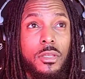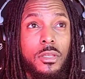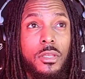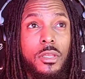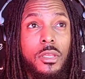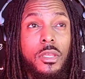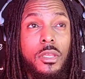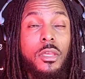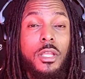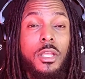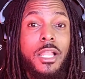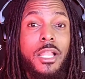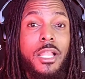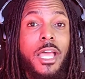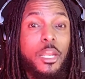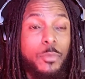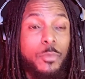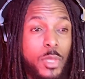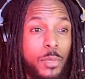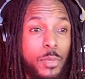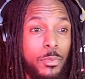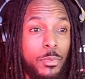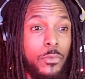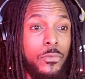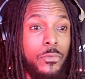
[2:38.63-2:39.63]
A lot of
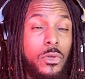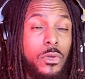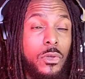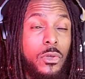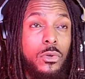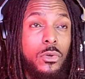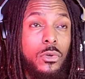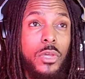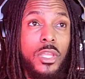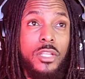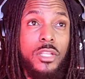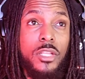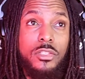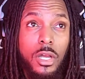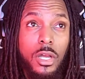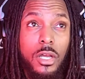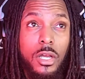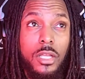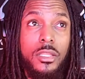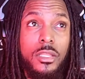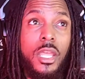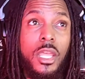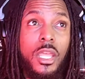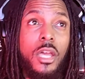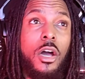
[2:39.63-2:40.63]
people feel and taught
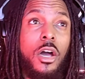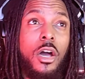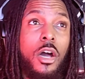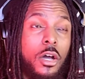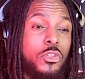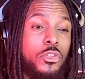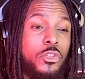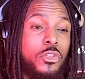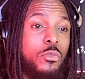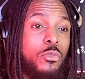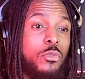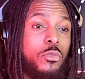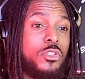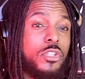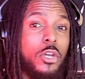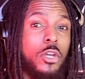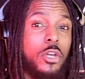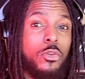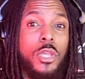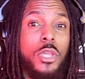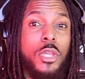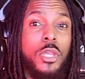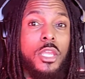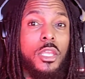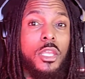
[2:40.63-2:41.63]
that all humans are
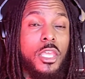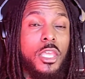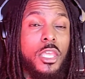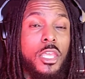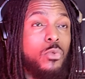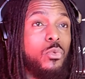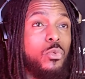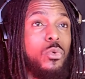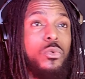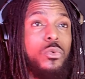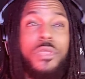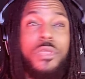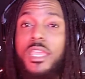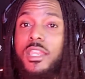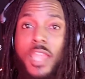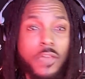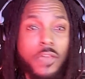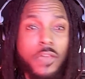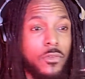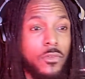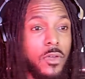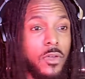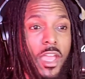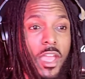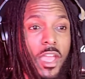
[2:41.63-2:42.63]
created equal. They
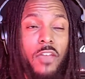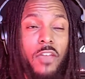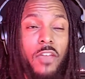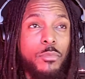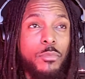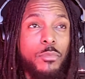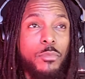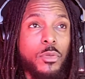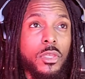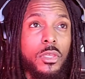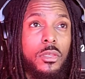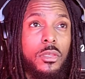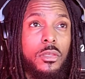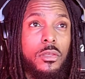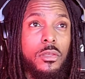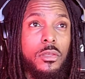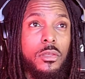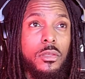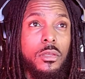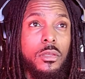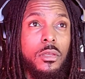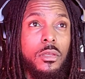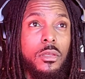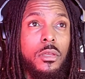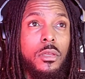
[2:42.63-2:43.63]
never have been.
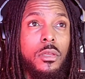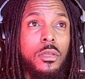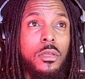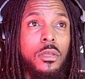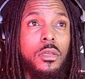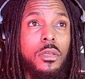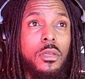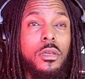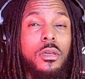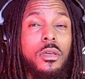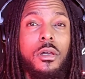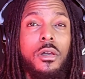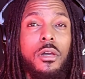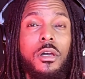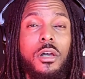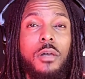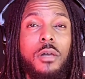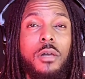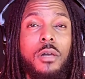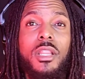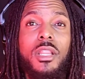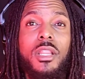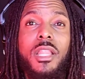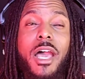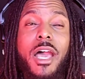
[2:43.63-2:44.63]
A
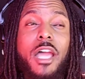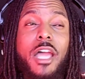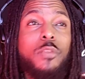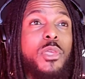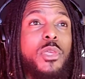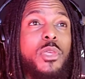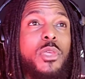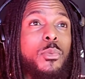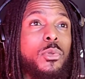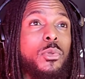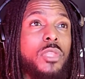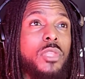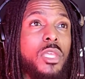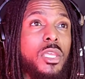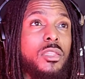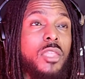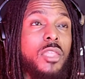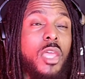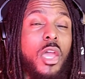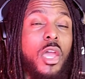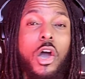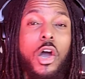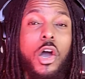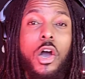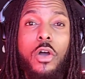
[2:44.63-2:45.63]
lot of people think that
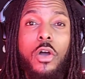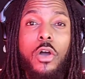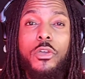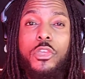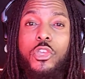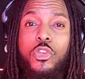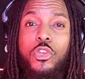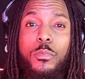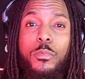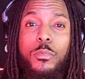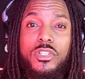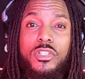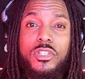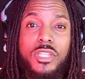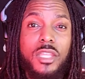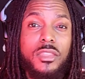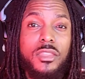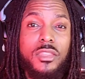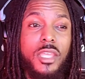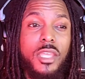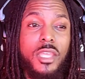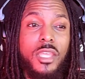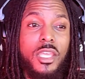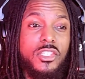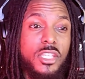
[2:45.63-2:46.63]
all humans that
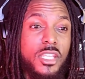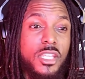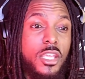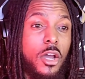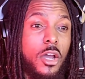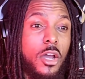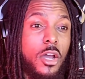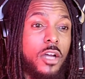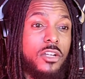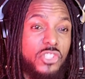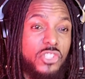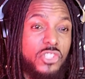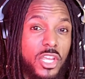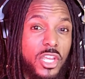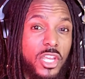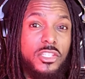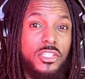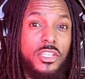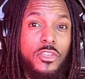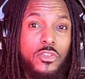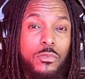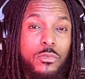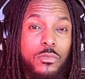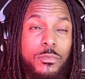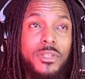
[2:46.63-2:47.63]
they see are just
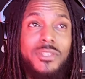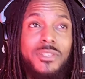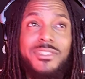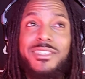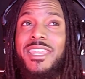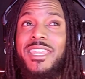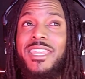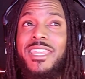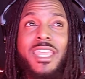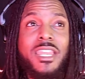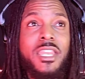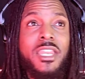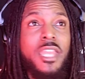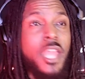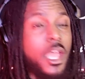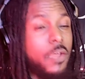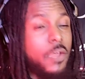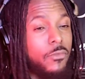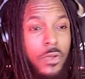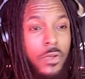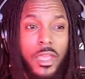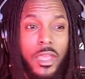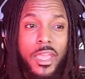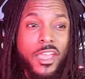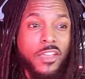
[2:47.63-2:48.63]
humans, and they never
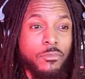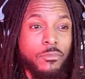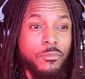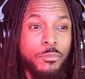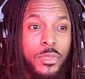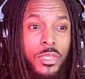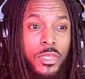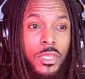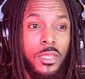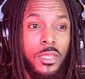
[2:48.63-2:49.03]
have been.